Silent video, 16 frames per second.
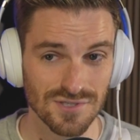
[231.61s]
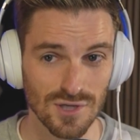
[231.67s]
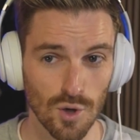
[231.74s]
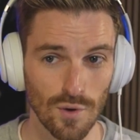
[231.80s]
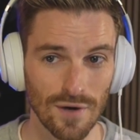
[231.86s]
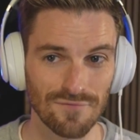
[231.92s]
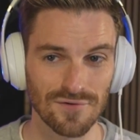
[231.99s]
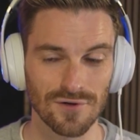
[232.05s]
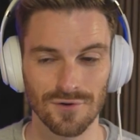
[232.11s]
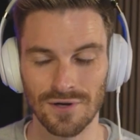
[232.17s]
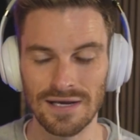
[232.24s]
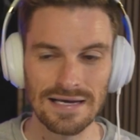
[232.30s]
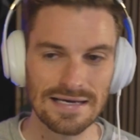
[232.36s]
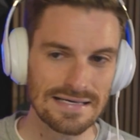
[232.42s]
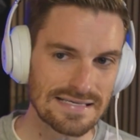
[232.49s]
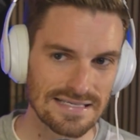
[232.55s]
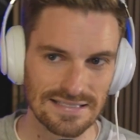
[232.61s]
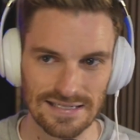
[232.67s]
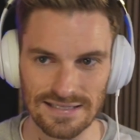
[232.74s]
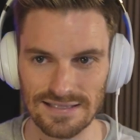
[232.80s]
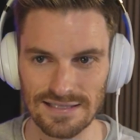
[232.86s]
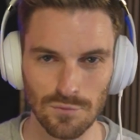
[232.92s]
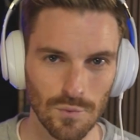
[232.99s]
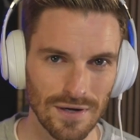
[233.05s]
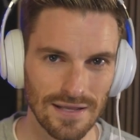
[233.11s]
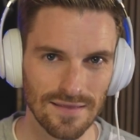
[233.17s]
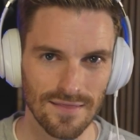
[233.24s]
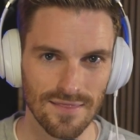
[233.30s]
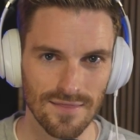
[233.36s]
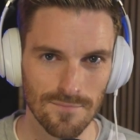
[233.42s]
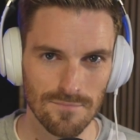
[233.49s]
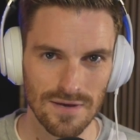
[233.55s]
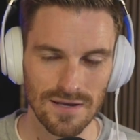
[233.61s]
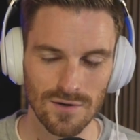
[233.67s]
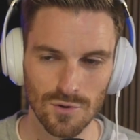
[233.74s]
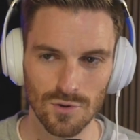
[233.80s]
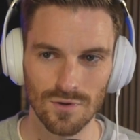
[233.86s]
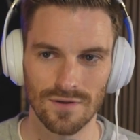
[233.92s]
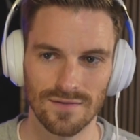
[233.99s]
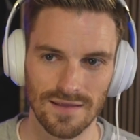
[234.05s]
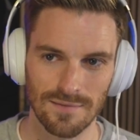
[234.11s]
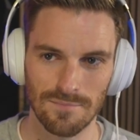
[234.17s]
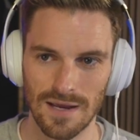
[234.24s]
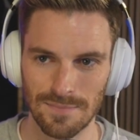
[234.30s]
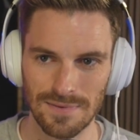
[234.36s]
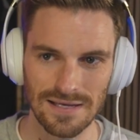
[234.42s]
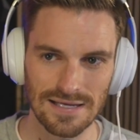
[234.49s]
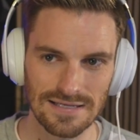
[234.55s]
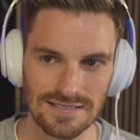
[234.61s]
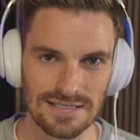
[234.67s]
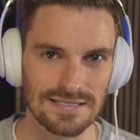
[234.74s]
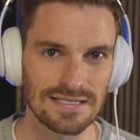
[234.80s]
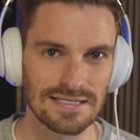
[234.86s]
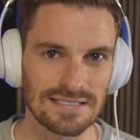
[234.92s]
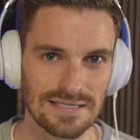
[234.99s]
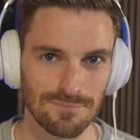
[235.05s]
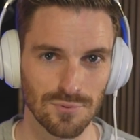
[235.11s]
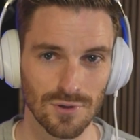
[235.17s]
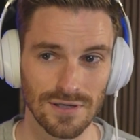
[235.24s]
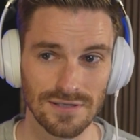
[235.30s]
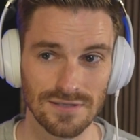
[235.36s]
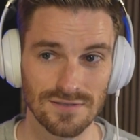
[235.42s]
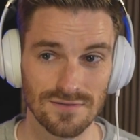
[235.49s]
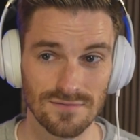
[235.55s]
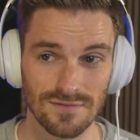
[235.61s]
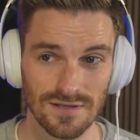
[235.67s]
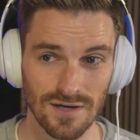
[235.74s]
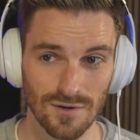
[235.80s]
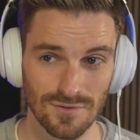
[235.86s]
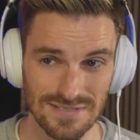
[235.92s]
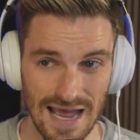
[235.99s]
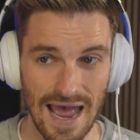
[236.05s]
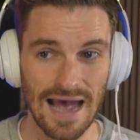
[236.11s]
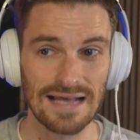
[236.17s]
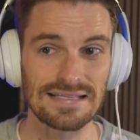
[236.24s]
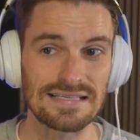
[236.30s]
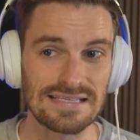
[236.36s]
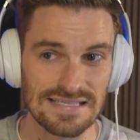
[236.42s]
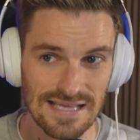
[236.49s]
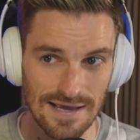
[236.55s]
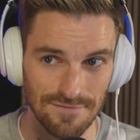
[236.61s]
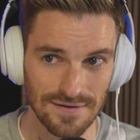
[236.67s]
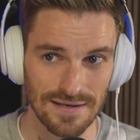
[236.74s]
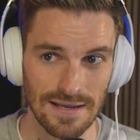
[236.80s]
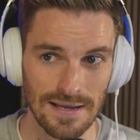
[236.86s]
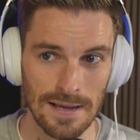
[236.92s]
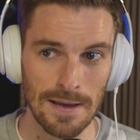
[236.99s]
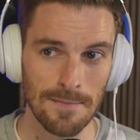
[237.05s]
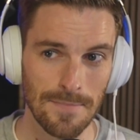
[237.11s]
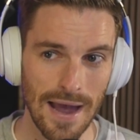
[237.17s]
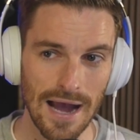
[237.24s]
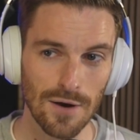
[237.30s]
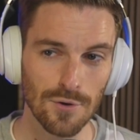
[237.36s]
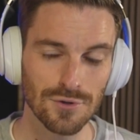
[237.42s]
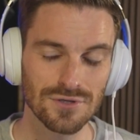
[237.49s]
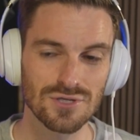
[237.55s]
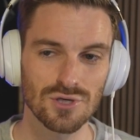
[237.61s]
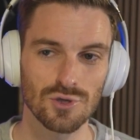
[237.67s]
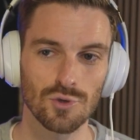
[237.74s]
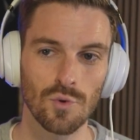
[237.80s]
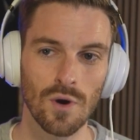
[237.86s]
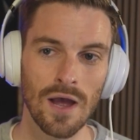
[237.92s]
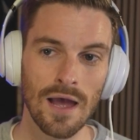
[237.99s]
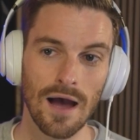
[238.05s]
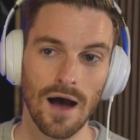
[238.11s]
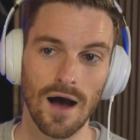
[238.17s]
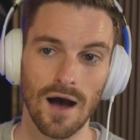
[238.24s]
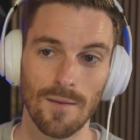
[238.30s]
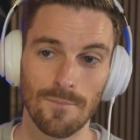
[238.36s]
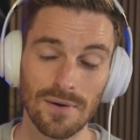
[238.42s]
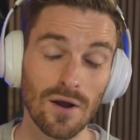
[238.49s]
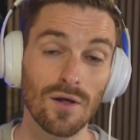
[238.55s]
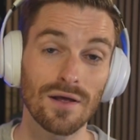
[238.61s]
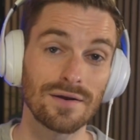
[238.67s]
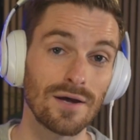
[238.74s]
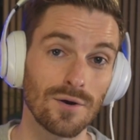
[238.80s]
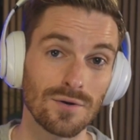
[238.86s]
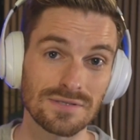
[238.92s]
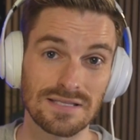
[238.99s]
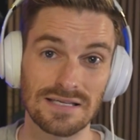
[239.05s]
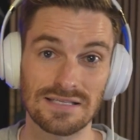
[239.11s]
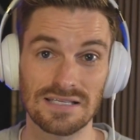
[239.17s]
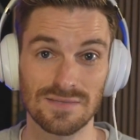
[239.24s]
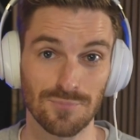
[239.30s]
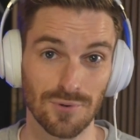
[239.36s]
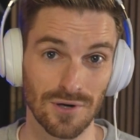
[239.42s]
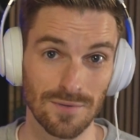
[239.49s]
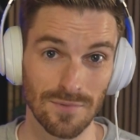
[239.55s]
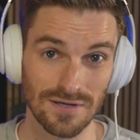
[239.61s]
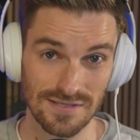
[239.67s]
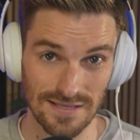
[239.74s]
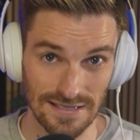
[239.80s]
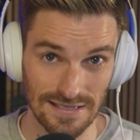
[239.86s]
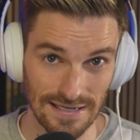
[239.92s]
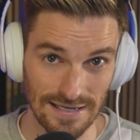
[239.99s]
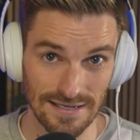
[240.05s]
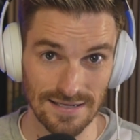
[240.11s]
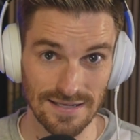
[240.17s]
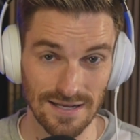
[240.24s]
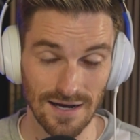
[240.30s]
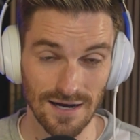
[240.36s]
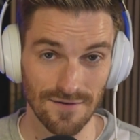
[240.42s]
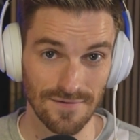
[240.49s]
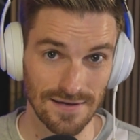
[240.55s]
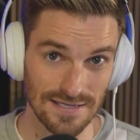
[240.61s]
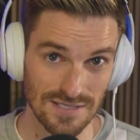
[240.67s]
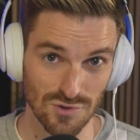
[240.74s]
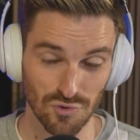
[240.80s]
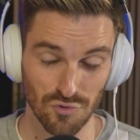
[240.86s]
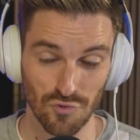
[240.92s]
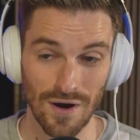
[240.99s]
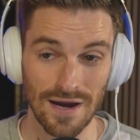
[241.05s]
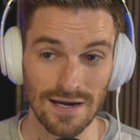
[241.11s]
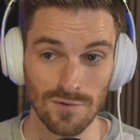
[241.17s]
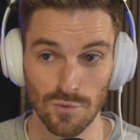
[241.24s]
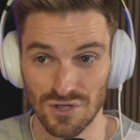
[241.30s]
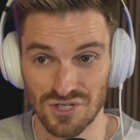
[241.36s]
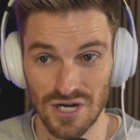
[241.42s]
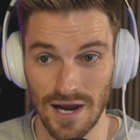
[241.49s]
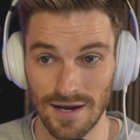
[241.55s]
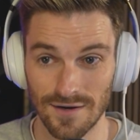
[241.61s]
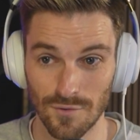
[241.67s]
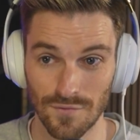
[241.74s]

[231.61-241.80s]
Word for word: So if you're slightly winning the middle, then maybe he's a decent play, you know, to add seven power to uh, but all I know is this is pretty much the end of his reign, which I